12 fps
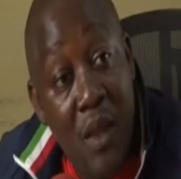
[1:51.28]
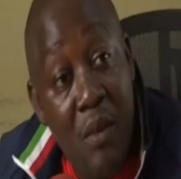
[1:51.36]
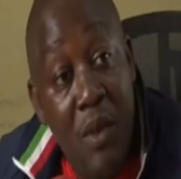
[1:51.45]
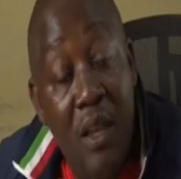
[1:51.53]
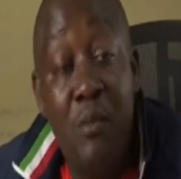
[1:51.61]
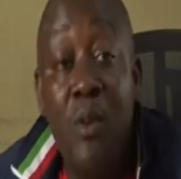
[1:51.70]

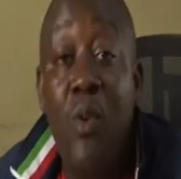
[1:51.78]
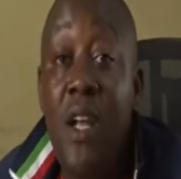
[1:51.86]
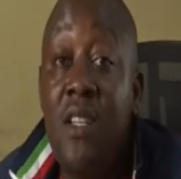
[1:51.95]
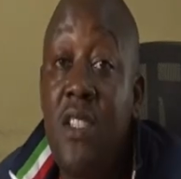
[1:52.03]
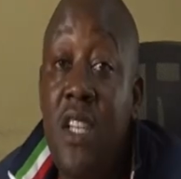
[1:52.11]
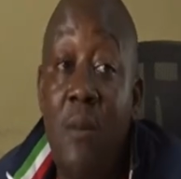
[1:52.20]
Maybe
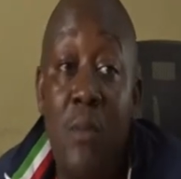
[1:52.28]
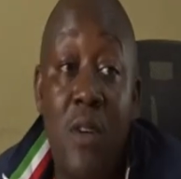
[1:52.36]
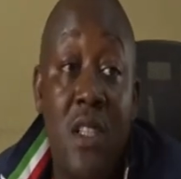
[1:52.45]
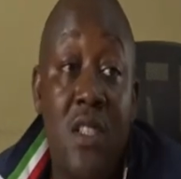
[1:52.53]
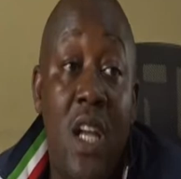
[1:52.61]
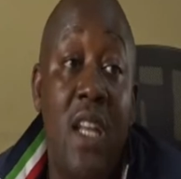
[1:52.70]
when
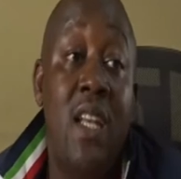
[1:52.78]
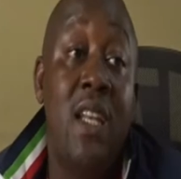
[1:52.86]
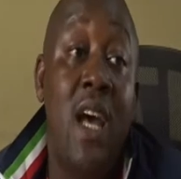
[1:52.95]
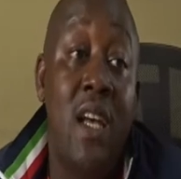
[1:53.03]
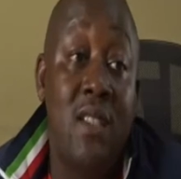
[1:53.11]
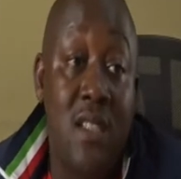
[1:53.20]
somebody
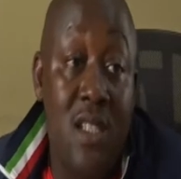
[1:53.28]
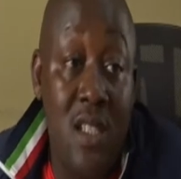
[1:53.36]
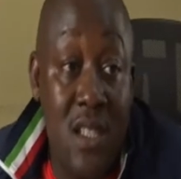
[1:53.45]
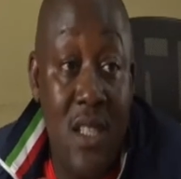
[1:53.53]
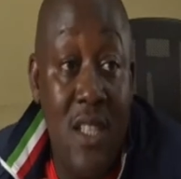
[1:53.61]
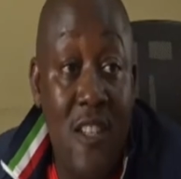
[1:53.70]
surrenders
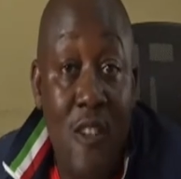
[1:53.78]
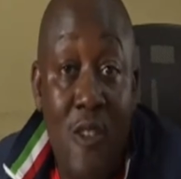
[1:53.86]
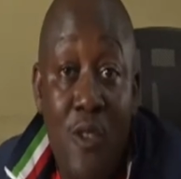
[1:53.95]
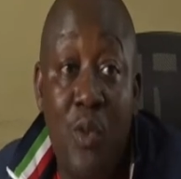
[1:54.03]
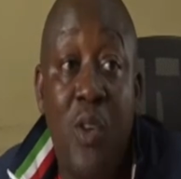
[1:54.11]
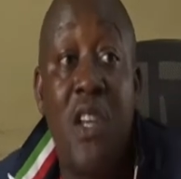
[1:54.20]
it
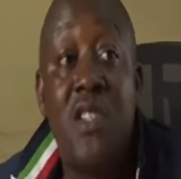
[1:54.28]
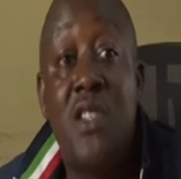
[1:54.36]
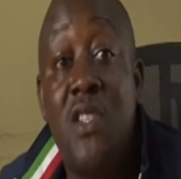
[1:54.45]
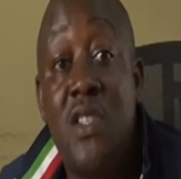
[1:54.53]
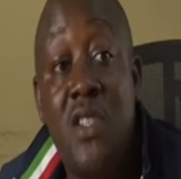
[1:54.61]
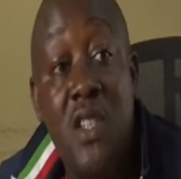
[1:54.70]
to
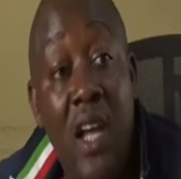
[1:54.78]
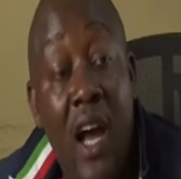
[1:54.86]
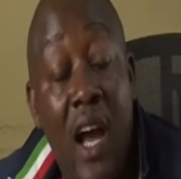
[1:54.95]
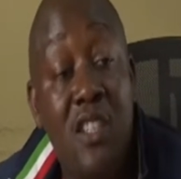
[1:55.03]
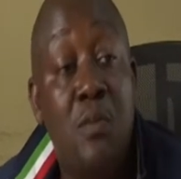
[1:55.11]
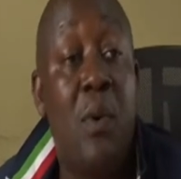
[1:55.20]
KCC
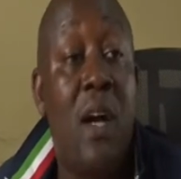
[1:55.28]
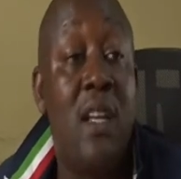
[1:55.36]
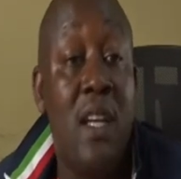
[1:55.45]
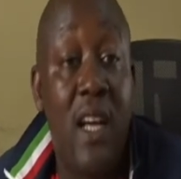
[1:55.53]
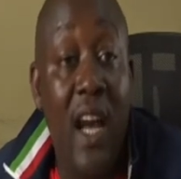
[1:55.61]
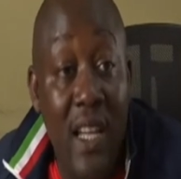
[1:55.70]
as per
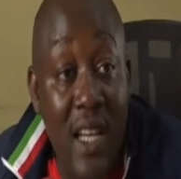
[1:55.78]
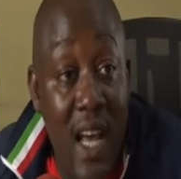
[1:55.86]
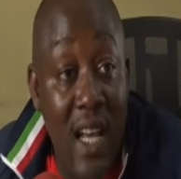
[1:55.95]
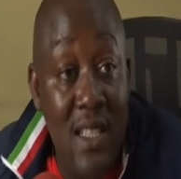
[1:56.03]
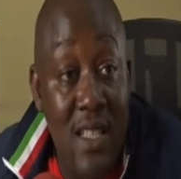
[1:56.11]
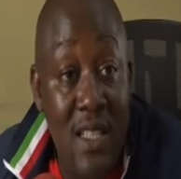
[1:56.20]
the
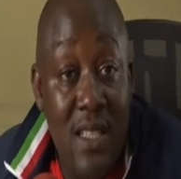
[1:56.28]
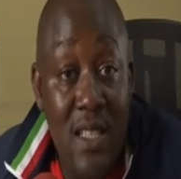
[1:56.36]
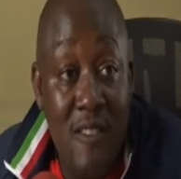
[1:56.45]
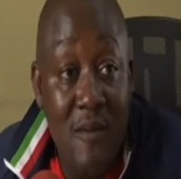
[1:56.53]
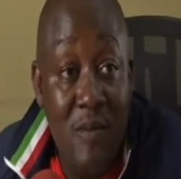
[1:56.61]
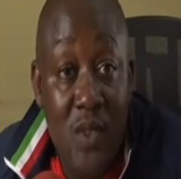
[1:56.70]
guidelines
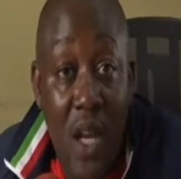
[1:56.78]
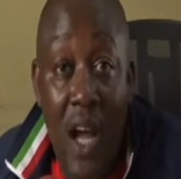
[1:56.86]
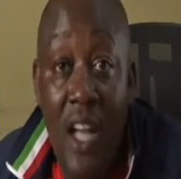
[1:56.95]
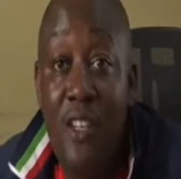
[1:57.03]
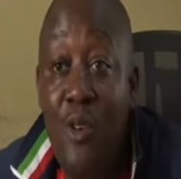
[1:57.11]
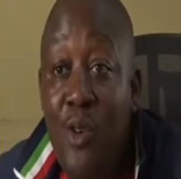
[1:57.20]

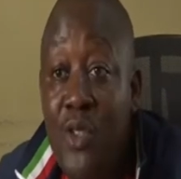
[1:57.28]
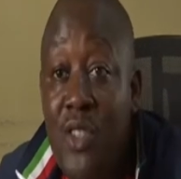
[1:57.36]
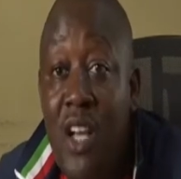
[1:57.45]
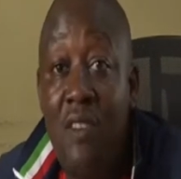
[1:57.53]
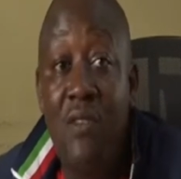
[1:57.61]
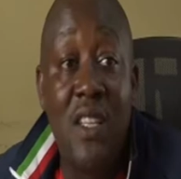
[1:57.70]
and laws
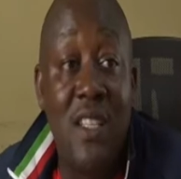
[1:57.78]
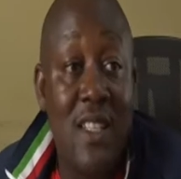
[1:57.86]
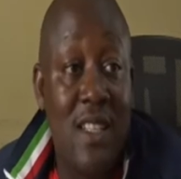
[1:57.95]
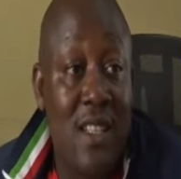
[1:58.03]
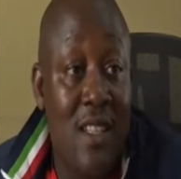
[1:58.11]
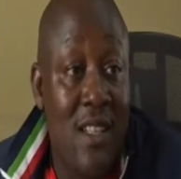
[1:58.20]

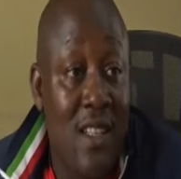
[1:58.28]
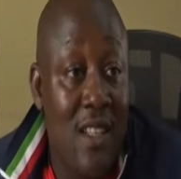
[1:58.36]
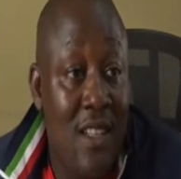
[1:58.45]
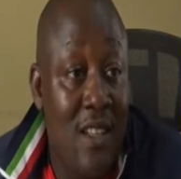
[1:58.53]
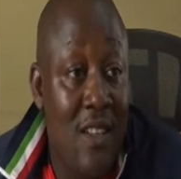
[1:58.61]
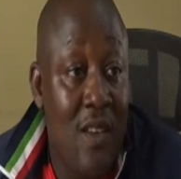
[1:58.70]
governing
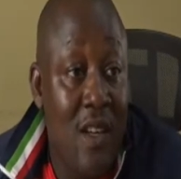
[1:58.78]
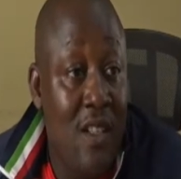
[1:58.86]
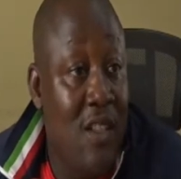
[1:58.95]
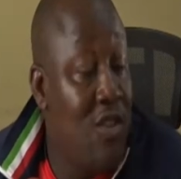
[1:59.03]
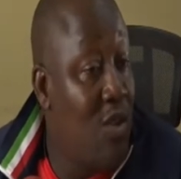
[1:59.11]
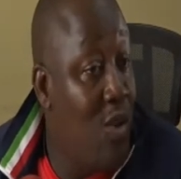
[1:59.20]

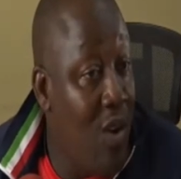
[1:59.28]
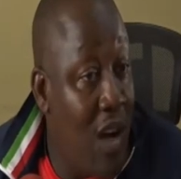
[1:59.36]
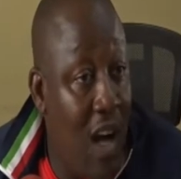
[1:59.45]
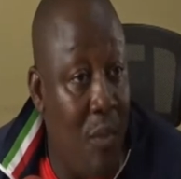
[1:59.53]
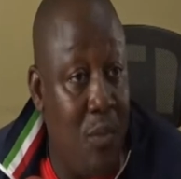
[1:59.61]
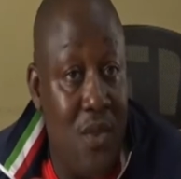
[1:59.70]
these low
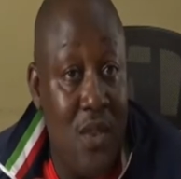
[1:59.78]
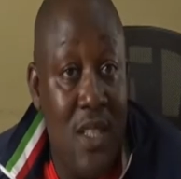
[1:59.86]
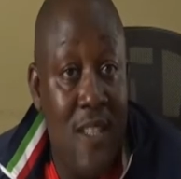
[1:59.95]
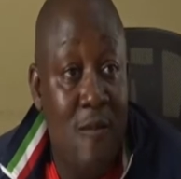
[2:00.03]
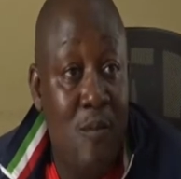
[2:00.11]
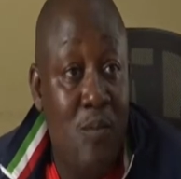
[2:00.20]
caps,
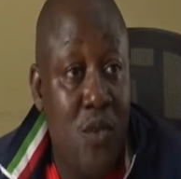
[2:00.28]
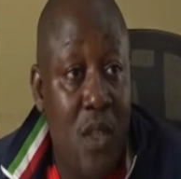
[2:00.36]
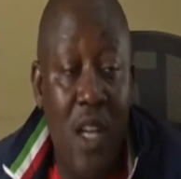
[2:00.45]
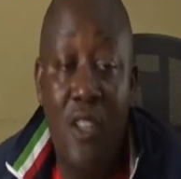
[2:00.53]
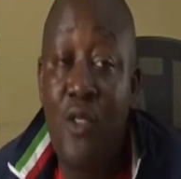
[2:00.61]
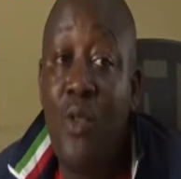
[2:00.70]

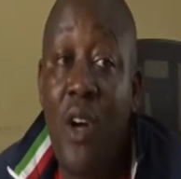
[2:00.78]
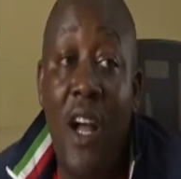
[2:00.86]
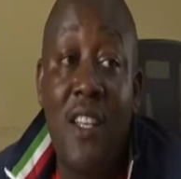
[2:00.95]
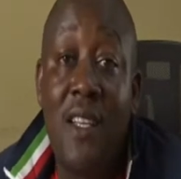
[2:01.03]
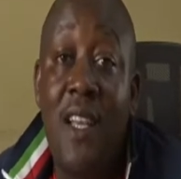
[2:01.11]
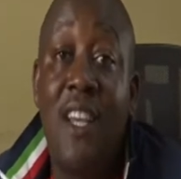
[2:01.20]
that you
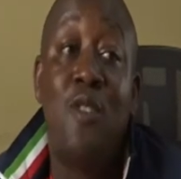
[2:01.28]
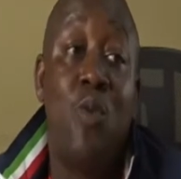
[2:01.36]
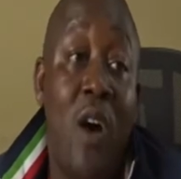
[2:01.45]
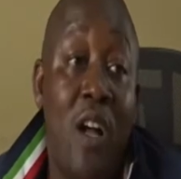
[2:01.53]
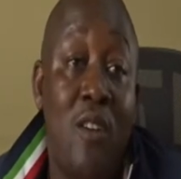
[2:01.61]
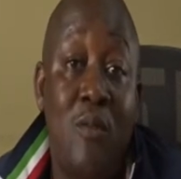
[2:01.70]
can get
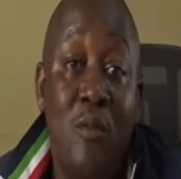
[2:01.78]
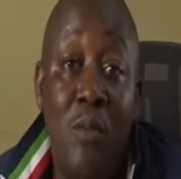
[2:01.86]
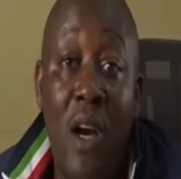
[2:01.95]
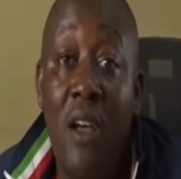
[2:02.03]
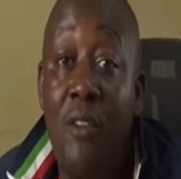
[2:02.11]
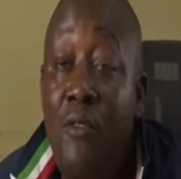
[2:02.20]
one
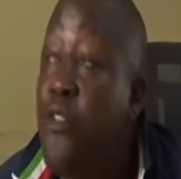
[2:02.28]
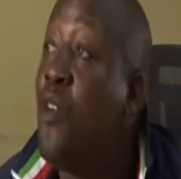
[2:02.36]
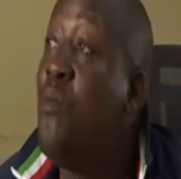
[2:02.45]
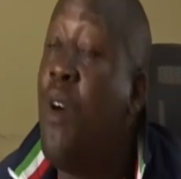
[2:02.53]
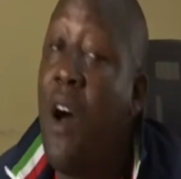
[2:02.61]
by, from